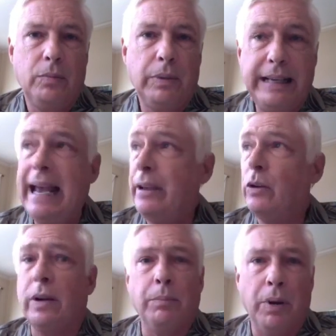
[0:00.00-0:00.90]
But yeah,
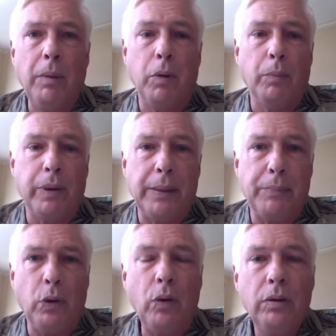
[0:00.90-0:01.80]
you can bubble
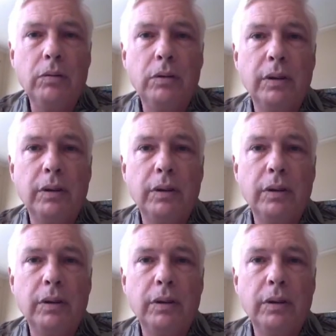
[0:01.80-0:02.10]
people.